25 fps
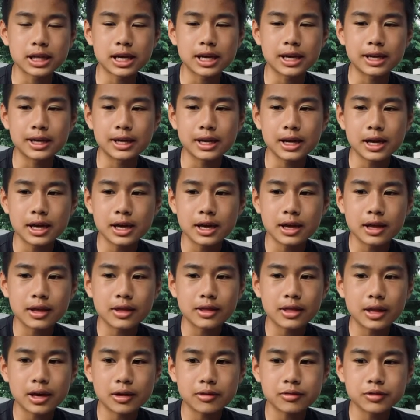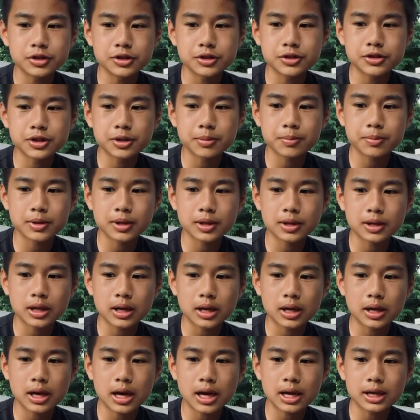And that was something
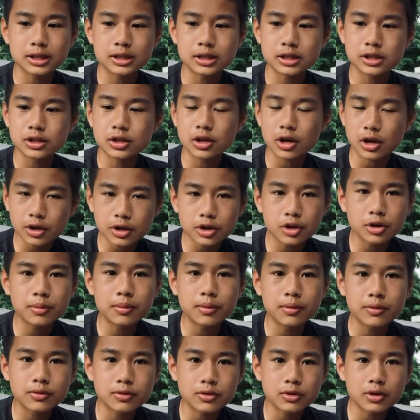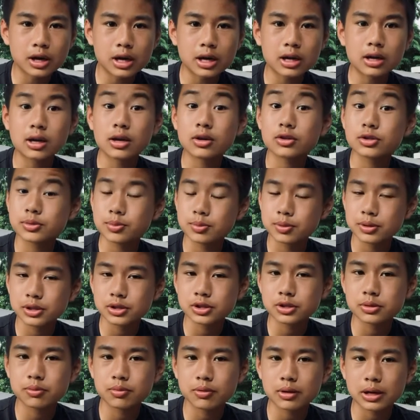that I did not know before, and I was pretty
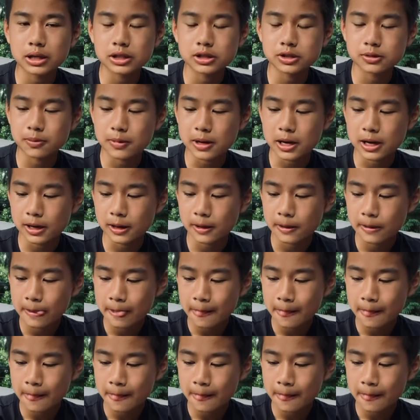surprised by.